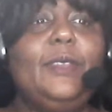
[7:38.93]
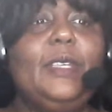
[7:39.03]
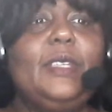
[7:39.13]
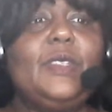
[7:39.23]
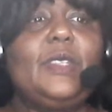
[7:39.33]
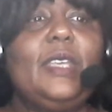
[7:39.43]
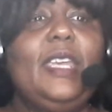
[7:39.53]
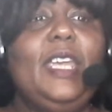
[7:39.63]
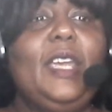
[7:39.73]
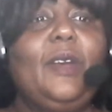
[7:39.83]

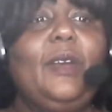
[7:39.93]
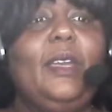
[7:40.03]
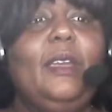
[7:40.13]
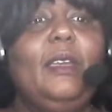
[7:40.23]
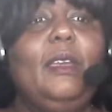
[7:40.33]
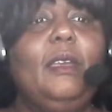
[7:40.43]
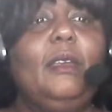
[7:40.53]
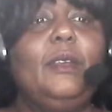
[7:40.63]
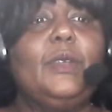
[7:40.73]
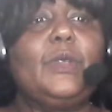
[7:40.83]
This here
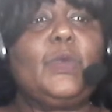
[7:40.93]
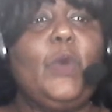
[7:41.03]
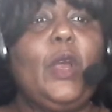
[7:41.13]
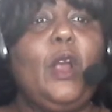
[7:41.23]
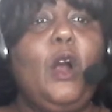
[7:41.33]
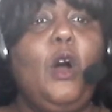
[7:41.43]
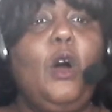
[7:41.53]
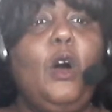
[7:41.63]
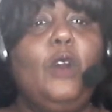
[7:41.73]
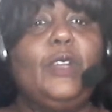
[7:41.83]
is where
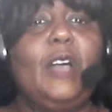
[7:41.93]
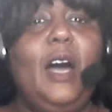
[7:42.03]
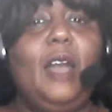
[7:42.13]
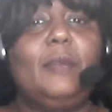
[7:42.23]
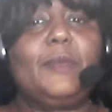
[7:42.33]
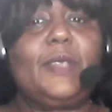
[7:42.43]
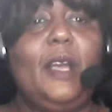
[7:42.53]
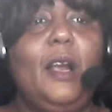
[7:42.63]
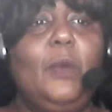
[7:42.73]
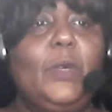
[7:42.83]
all the
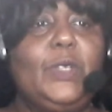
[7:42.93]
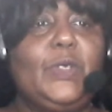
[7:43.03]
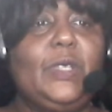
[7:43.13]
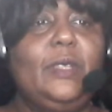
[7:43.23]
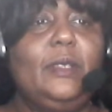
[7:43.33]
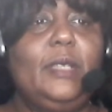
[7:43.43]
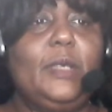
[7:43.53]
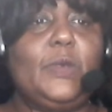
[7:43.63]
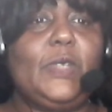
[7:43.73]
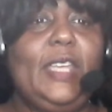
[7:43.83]
columns are, where you see
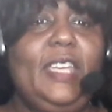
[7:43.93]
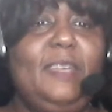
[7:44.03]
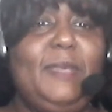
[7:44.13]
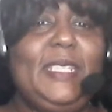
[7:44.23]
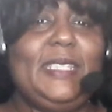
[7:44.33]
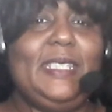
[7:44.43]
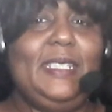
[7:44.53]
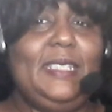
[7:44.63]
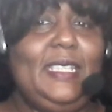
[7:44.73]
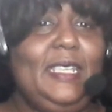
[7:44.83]
the letters A, B,
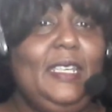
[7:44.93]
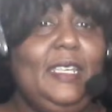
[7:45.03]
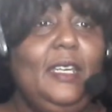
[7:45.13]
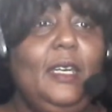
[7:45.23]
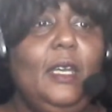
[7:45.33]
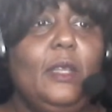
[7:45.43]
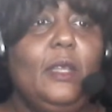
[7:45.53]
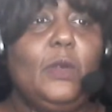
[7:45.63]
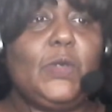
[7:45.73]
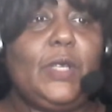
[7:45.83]
C, D.
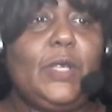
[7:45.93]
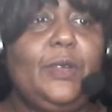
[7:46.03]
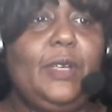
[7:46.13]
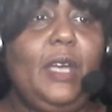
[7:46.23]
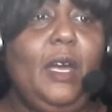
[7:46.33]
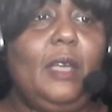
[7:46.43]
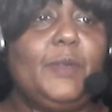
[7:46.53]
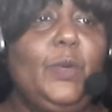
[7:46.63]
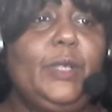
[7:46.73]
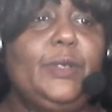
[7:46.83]
Those are your
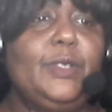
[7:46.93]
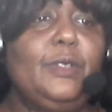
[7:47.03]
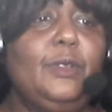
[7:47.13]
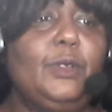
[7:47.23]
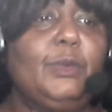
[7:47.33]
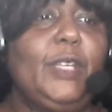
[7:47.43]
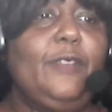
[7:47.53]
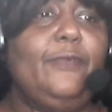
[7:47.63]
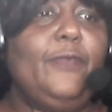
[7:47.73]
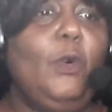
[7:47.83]
columns, 1, 2,
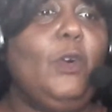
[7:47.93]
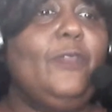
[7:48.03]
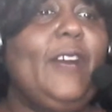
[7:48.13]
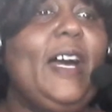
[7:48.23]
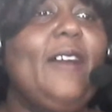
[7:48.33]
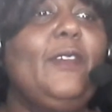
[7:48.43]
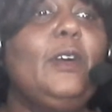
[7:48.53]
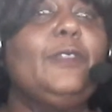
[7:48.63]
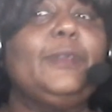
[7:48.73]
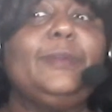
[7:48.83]
3, 4, 5
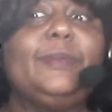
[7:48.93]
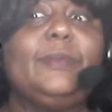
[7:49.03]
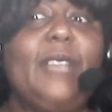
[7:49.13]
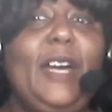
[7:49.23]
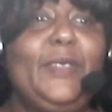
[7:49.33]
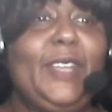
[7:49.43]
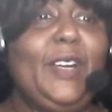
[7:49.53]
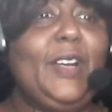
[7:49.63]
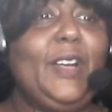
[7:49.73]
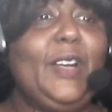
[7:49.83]
on from down
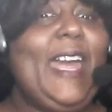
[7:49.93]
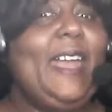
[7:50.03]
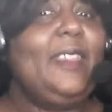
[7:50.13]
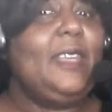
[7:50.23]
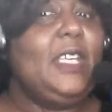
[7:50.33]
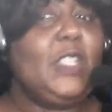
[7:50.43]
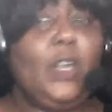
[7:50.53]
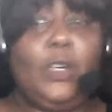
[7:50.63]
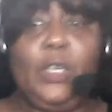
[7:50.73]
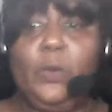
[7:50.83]
there.
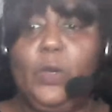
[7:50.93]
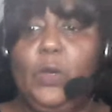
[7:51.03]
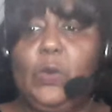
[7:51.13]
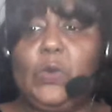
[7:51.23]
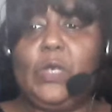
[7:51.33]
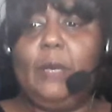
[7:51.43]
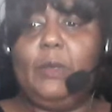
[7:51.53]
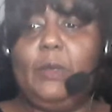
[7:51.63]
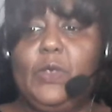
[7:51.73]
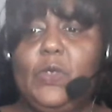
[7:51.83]
These are your rows.
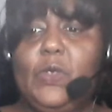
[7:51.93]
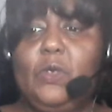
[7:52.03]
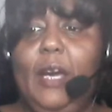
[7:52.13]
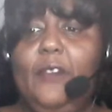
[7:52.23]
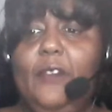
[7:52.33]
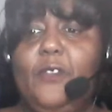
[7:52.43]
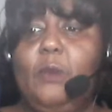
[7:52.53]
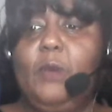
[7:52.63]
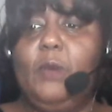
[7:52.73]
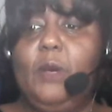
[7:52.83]
I'm going to zoom out
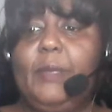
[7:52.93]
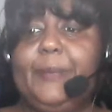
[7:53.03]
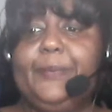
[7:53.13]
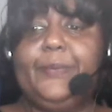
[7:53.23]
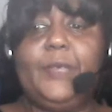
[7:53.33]
for a moment.